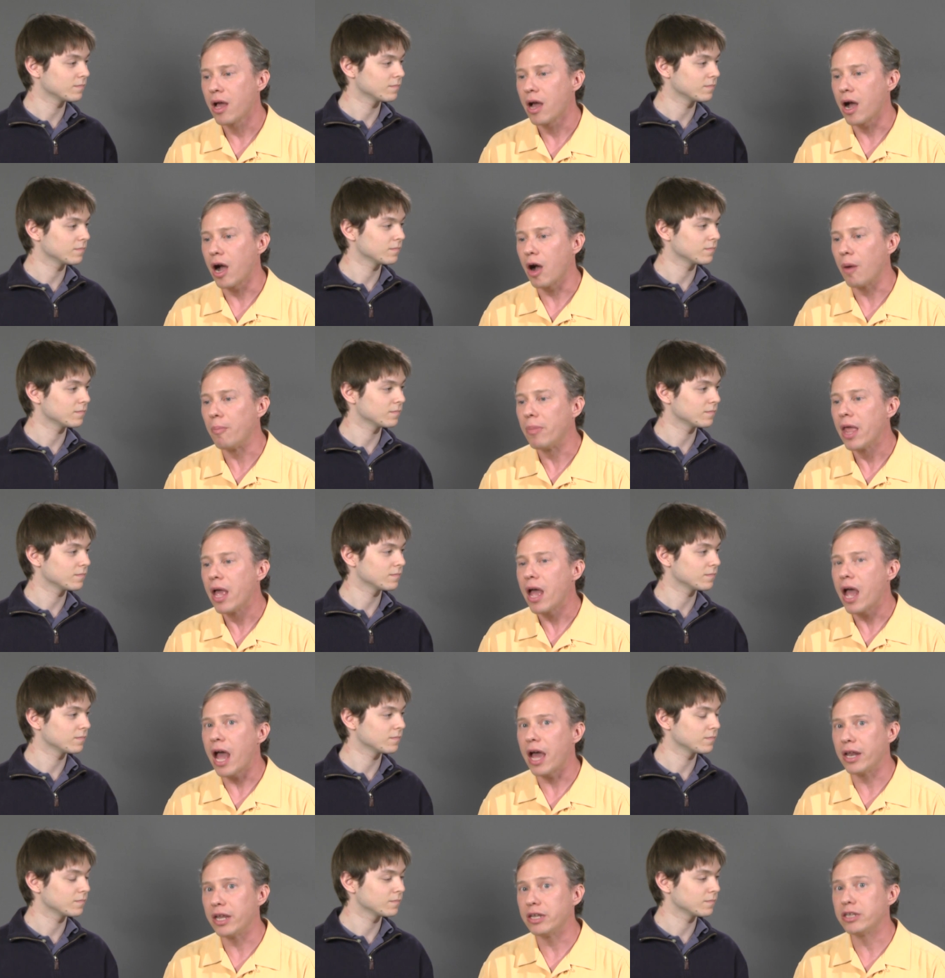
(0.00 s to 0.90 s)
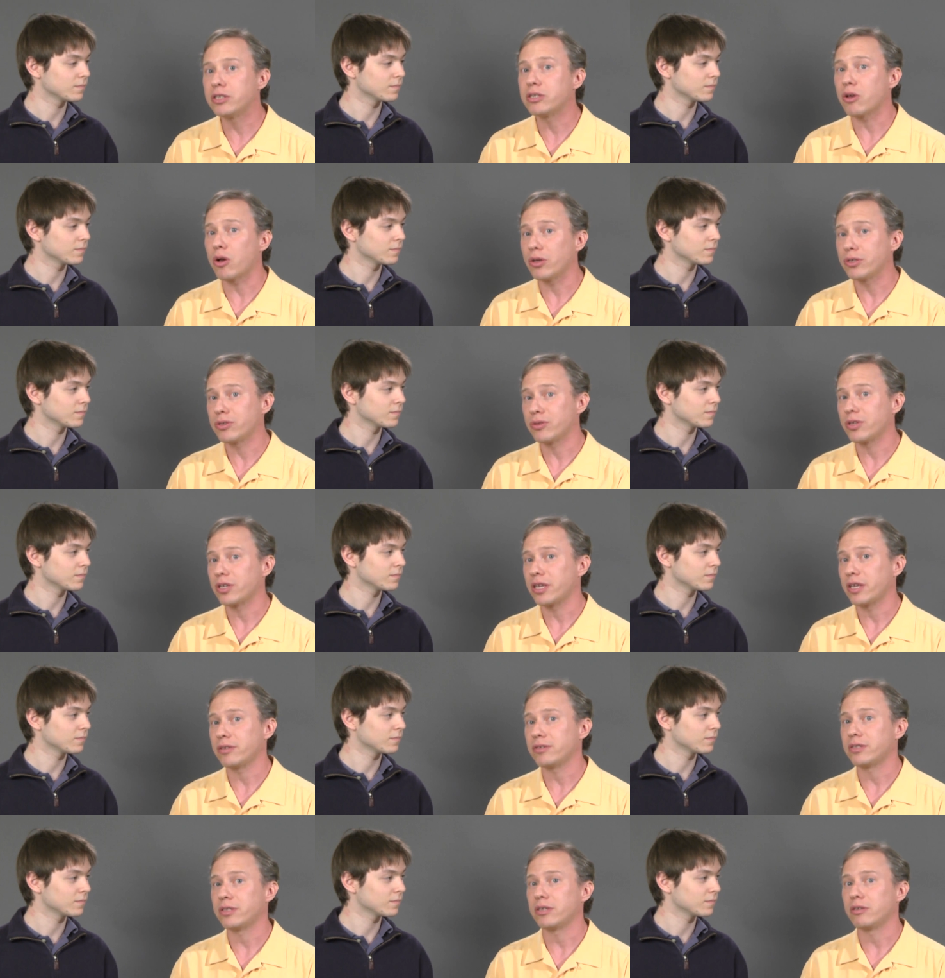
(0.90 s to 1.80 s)
Speaker 1: Um, and it is also the
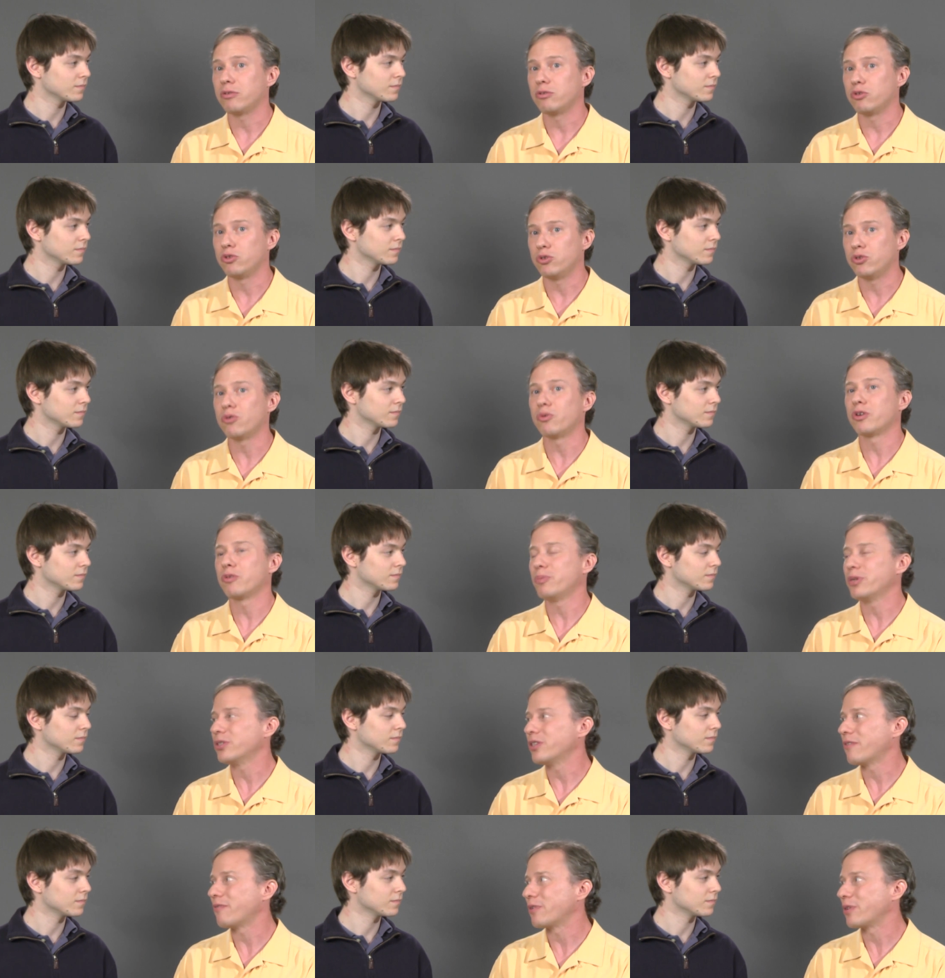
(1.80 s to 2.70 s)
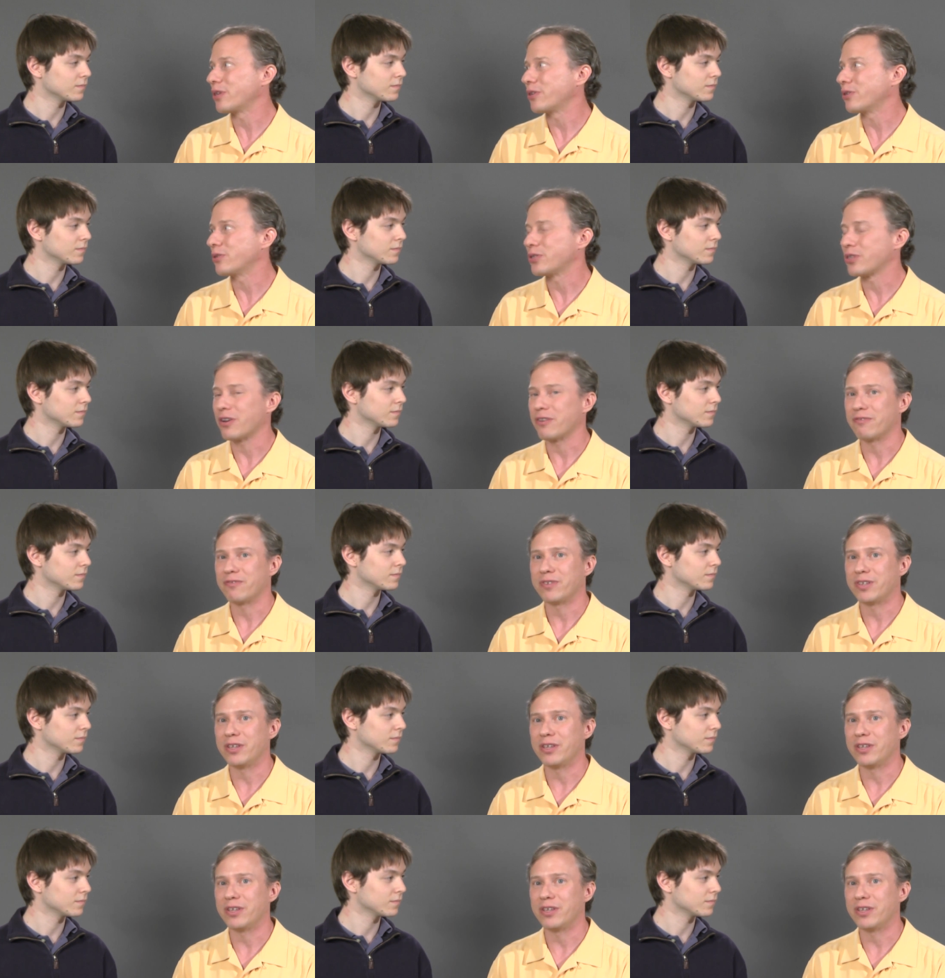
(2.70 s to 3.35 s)
case that you don't want to build everything yourself.